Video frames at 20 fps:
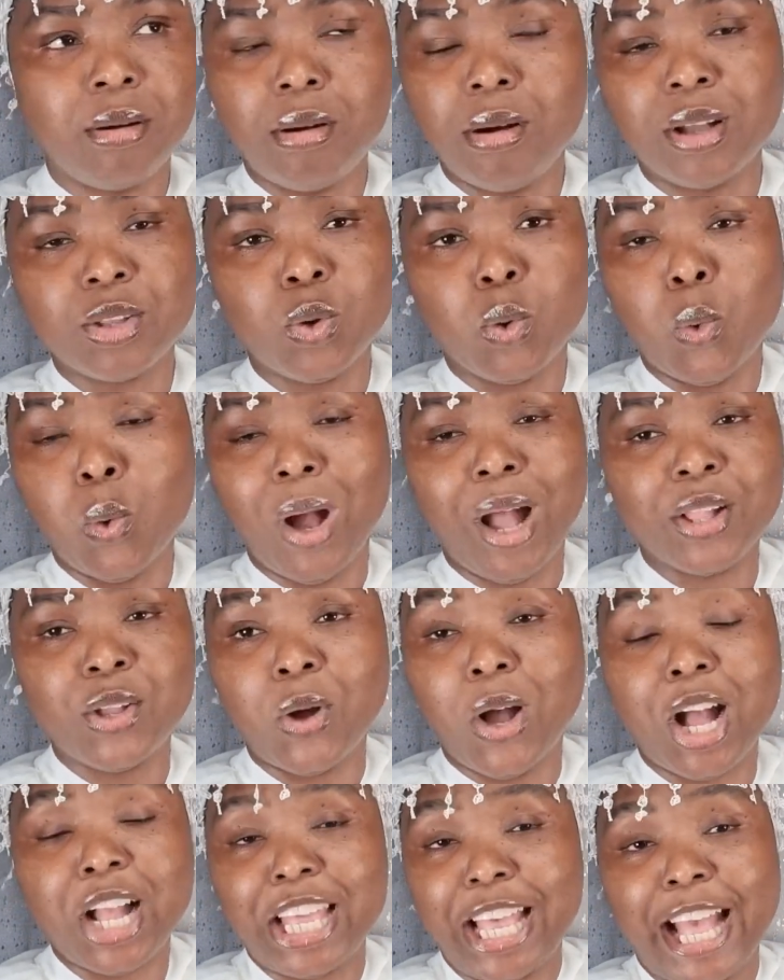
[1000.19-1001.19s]
Oh,
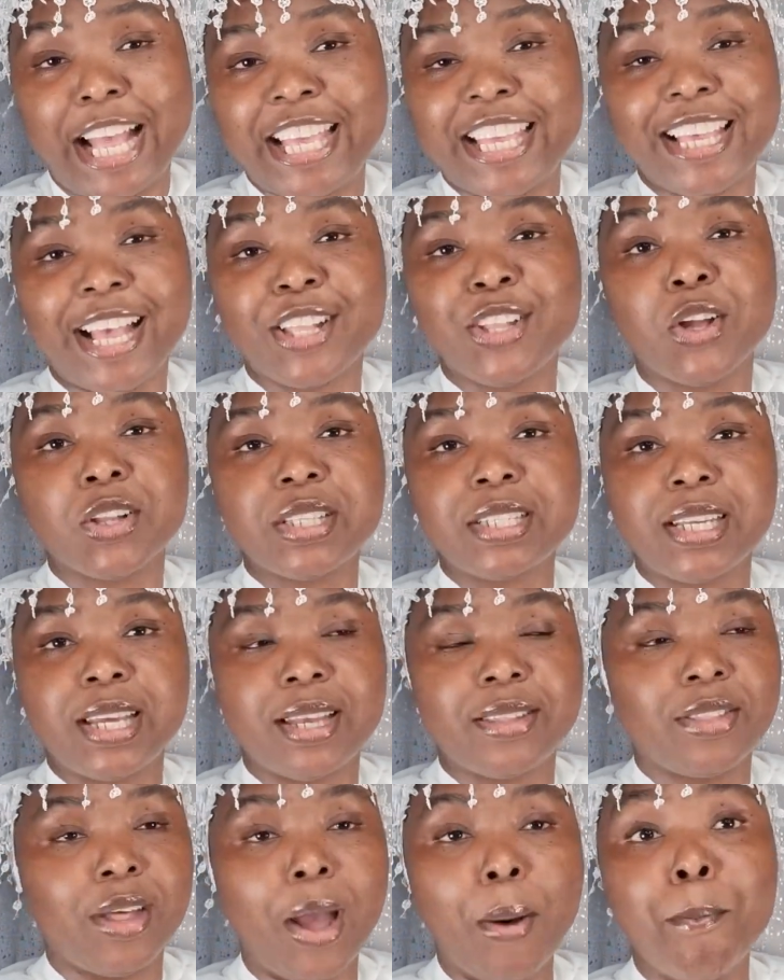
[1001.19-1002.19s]
I cannot
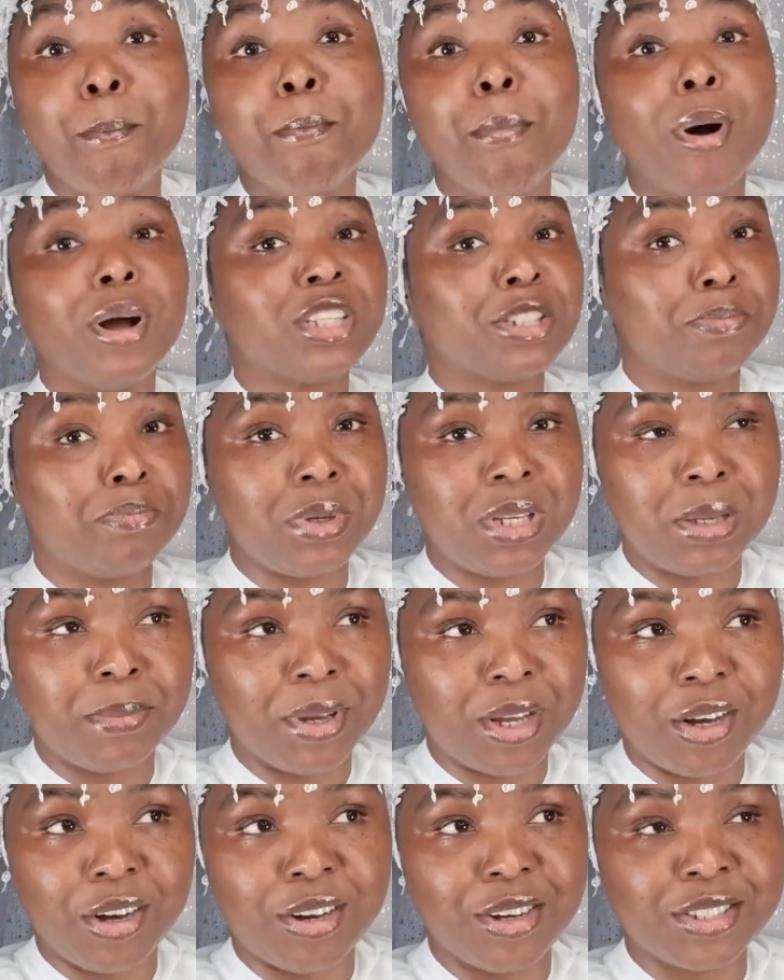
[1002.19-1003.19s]
take that MOTB
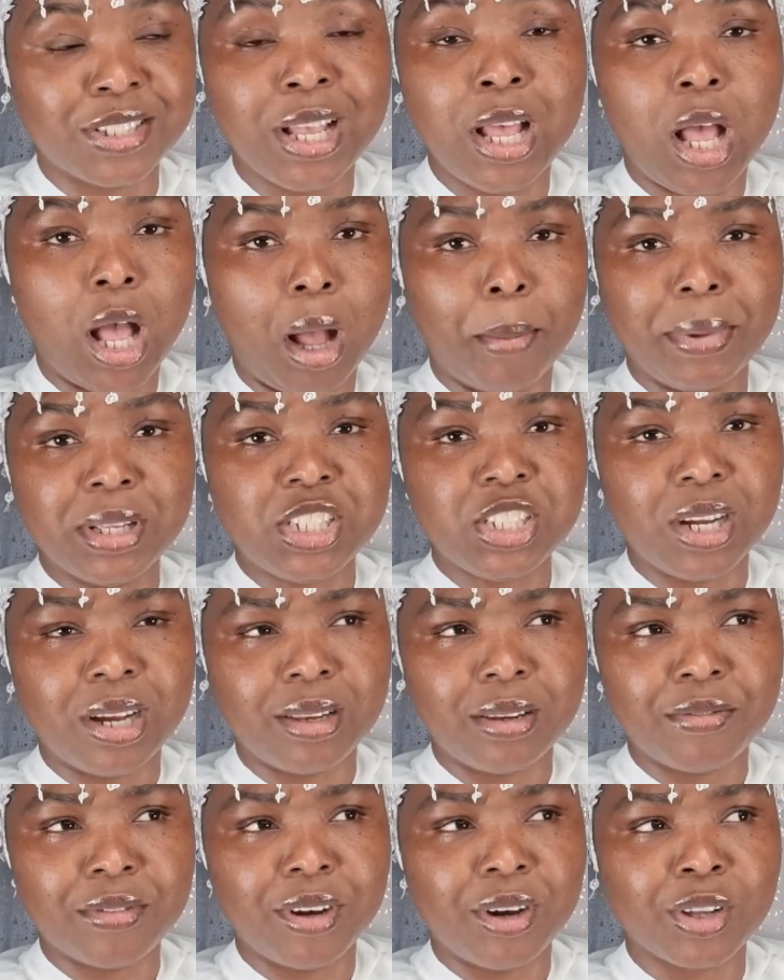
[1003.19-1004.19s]
because I'm a
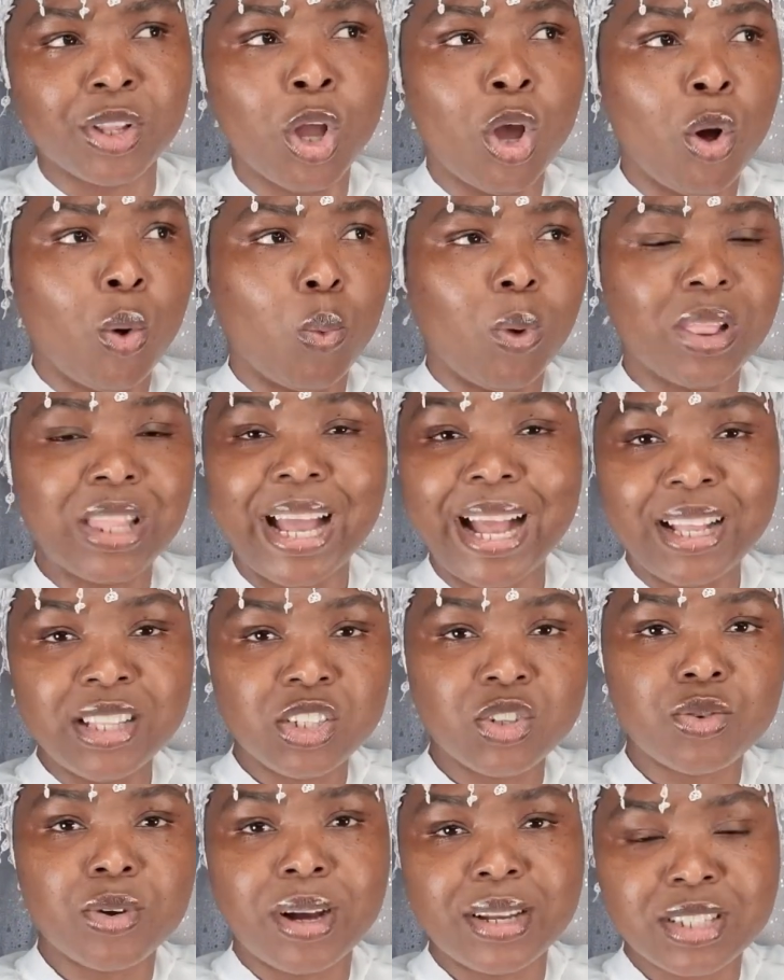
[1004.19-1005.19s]
child of God. Well, the
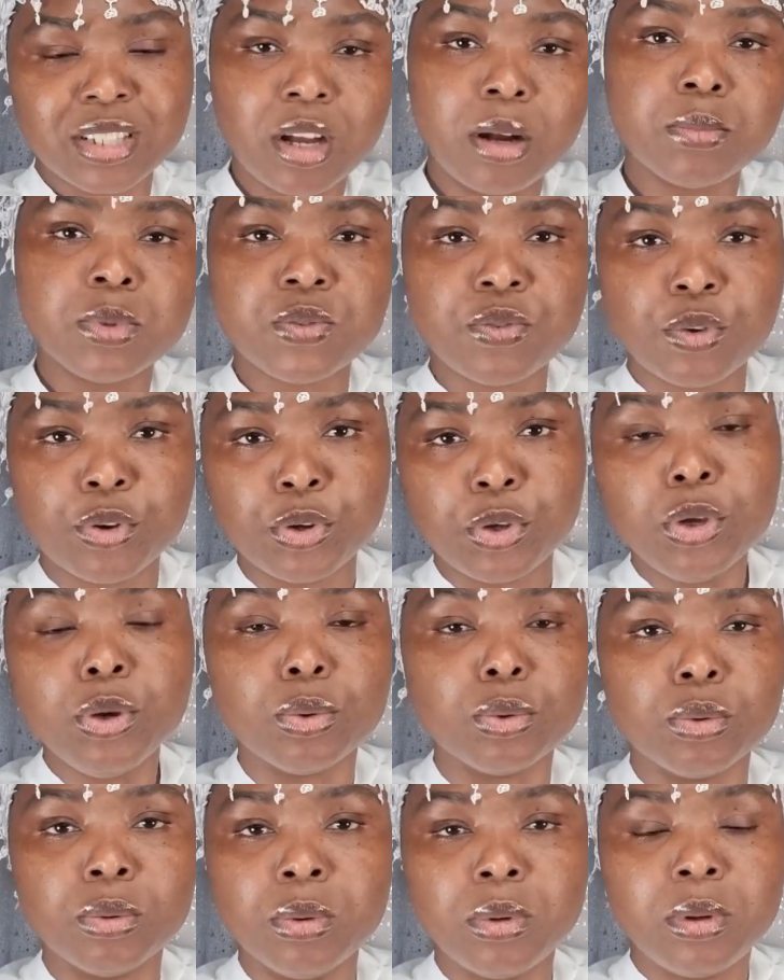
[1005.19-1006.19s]
Antichrist comes for
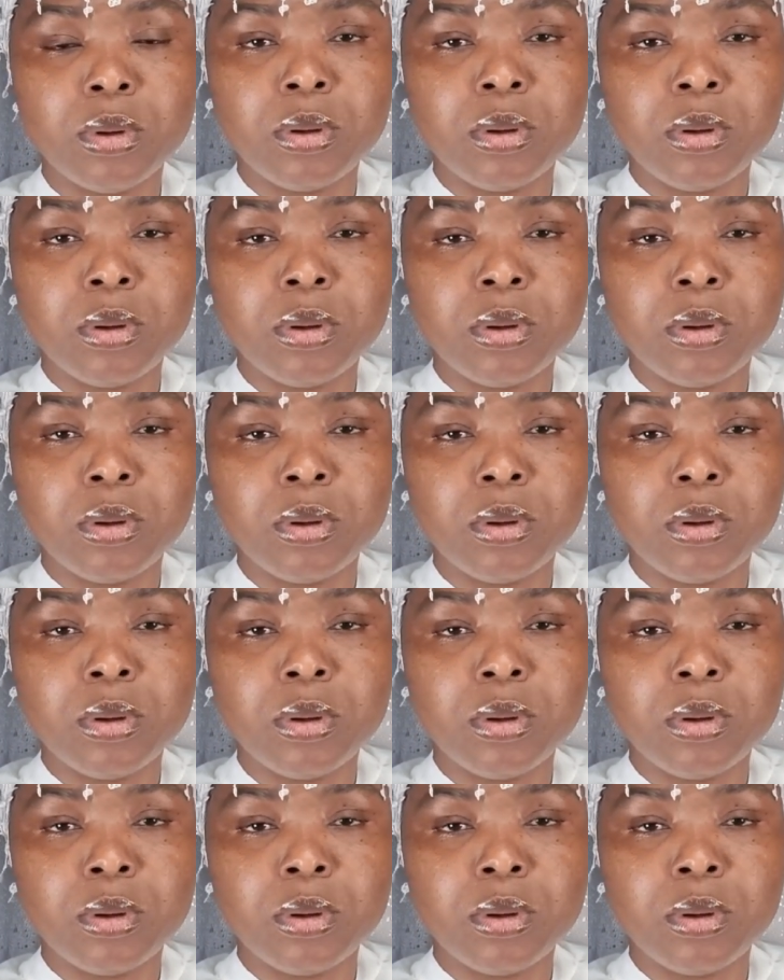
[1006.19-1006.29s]
you.